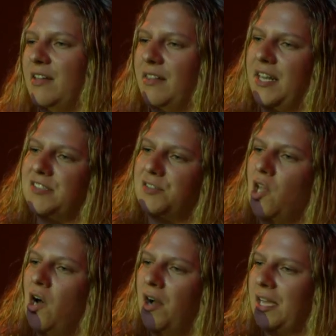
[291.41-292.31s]
that is
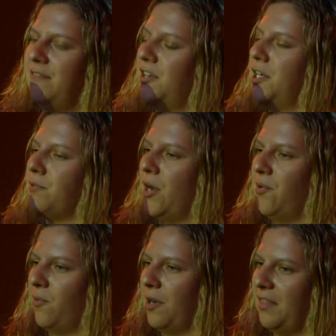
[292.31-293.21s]
long and very
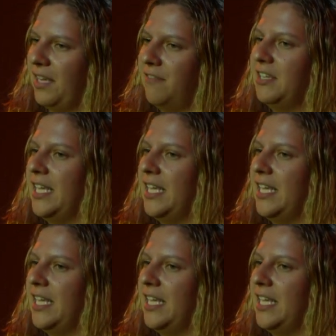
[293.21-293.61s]
groan-worthy of